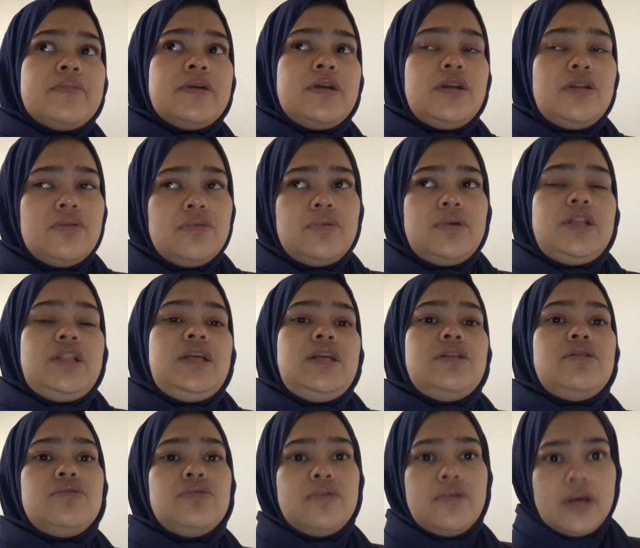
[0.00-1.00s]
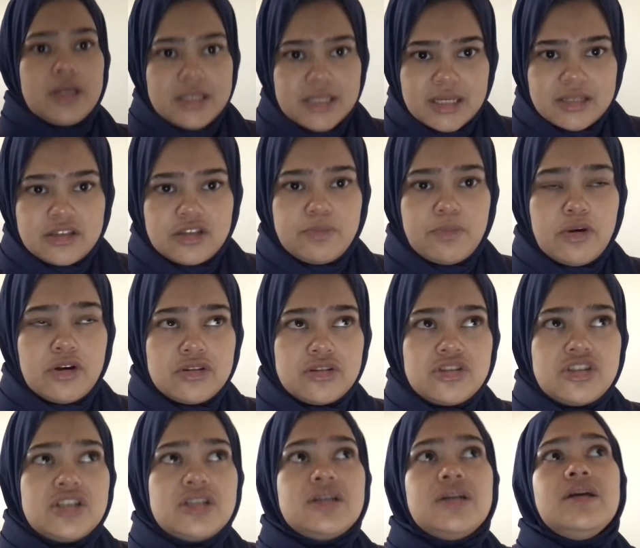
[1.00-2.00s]
we need to assess her
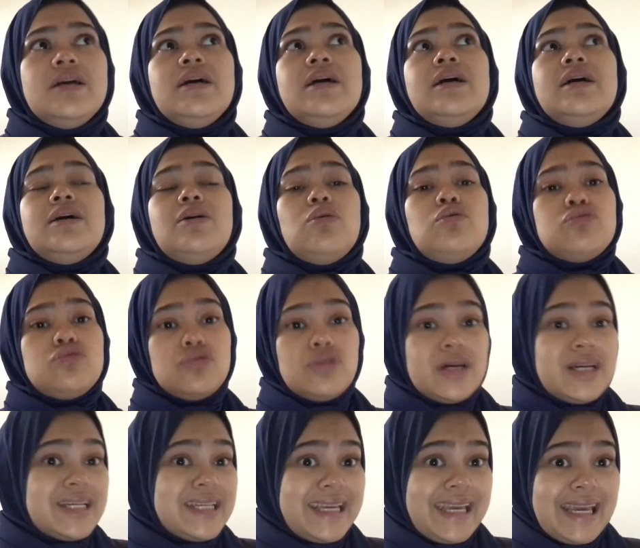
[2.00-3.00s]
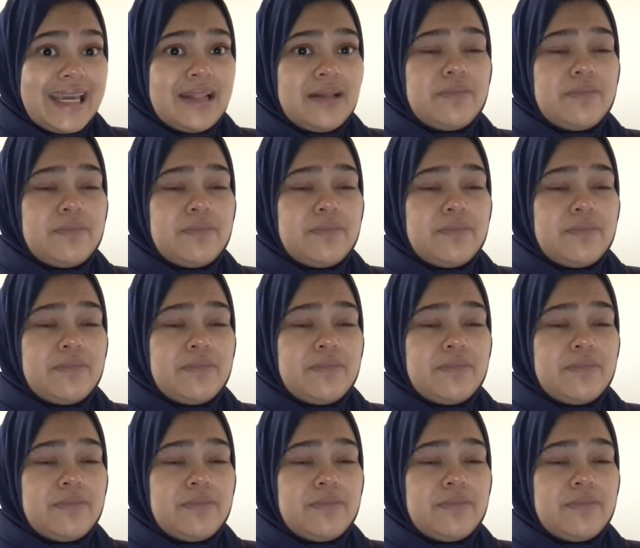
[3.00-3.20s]
posture, also her gait,